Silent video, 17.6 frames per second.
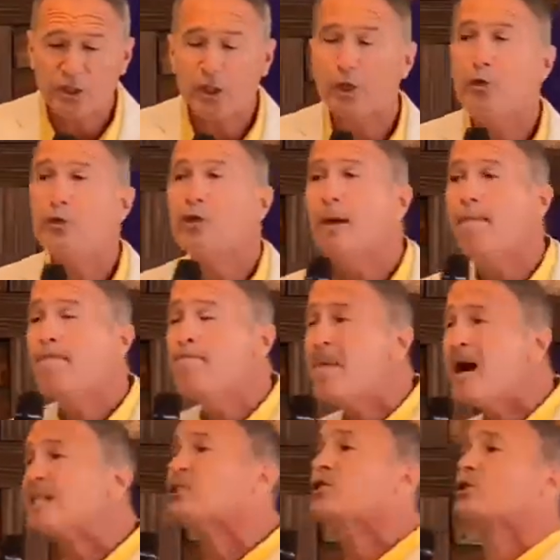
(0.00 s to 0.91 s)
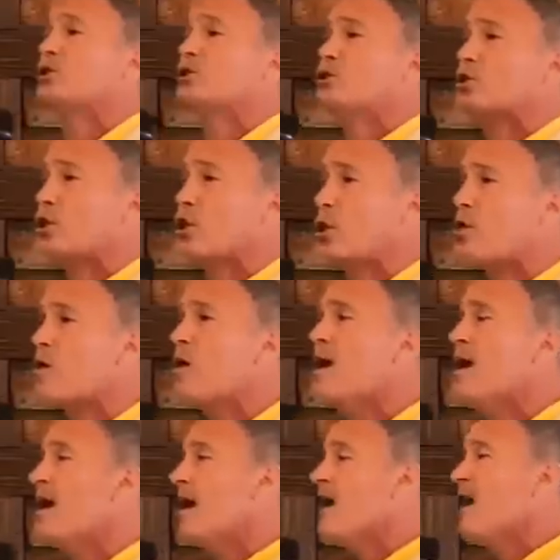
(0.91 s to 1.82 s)
to the messenger
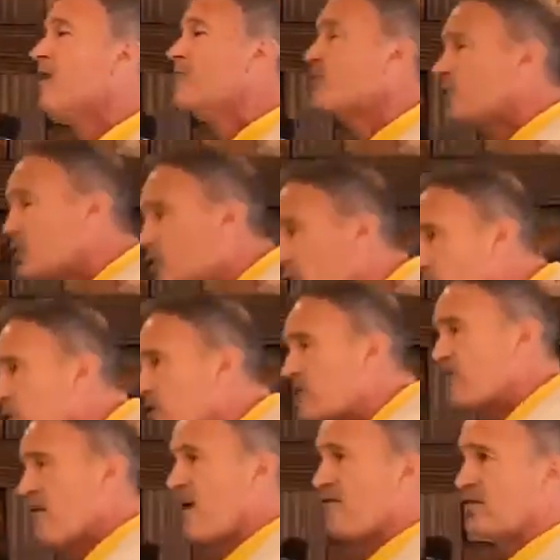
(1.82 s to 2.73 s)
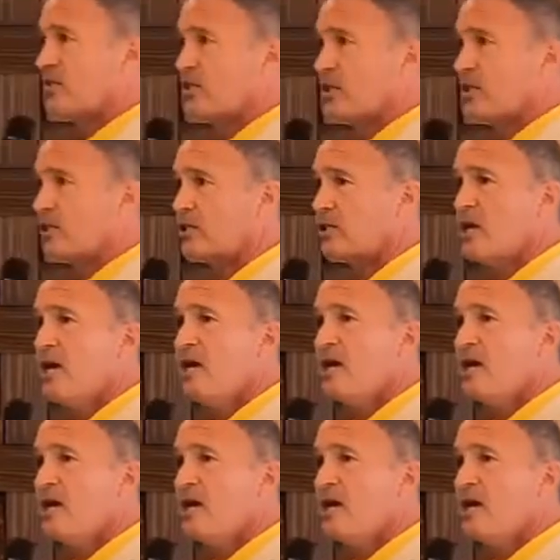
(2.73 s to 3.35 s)
of the church of Ephesus,